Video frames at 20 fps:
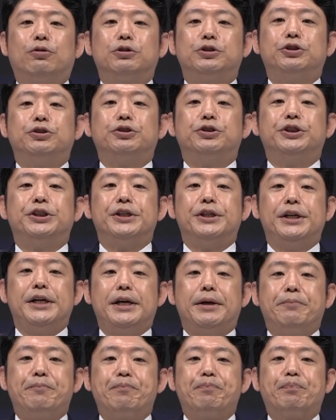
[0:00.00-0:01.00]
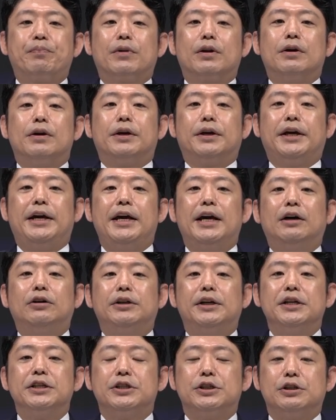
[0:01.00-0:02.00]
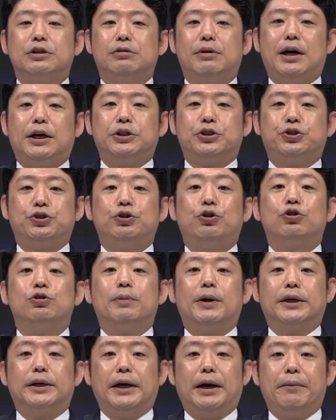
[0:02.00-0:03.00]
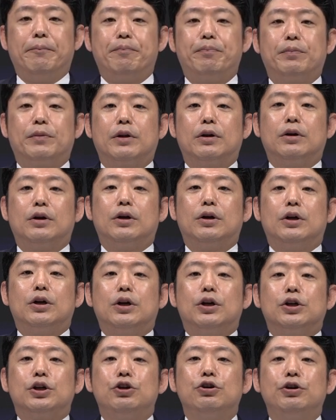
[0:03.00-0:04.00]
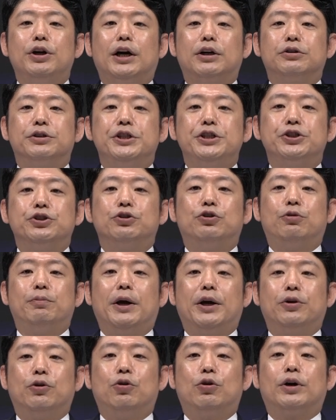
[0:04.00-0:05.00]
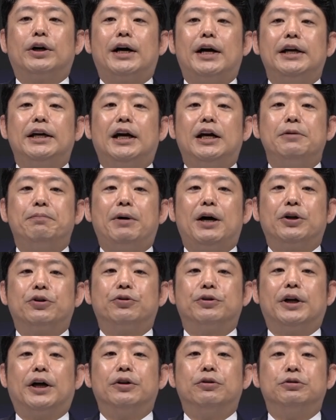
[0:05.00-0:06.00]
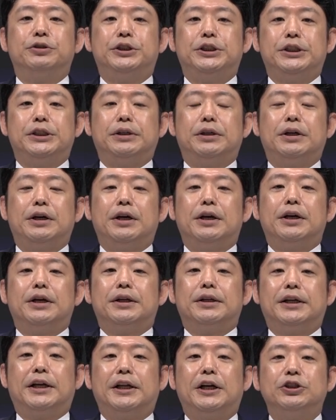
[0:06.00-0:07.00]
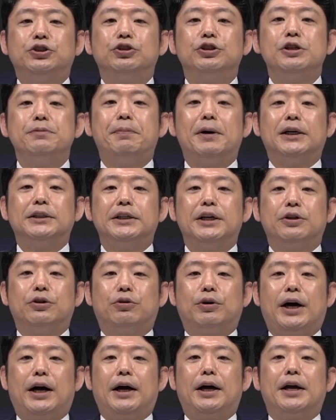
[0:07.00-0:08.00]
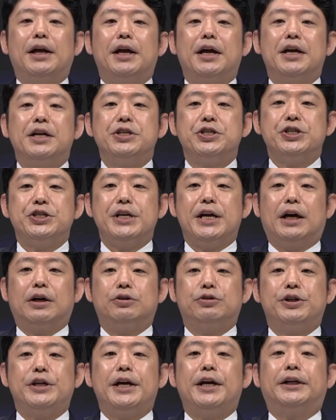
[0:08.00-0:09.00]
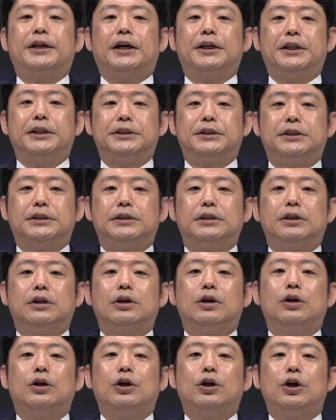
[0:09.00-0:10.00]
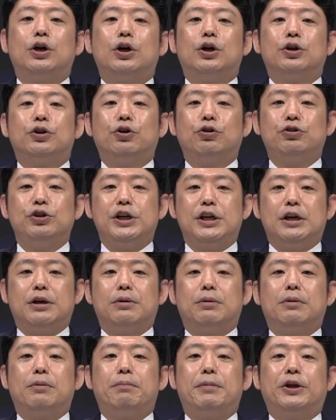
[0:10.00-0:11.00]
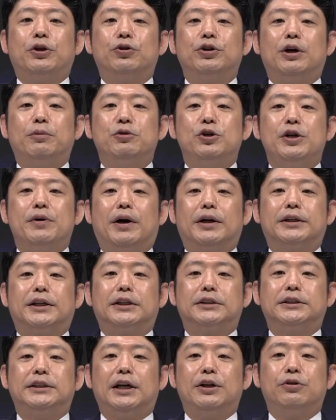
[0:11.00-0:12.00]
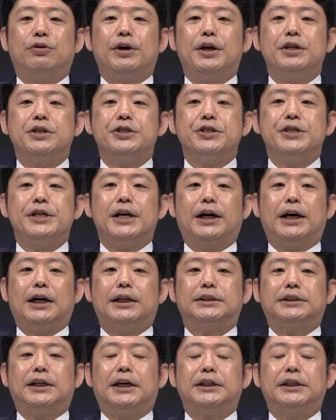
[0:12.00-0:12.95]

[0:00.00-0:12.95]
Focusing primarily on Vietnam and Thailand, these companies collectively manage a portfolio of 160,000 contracts. They have 925 employees, of which 72% are engineers and creators.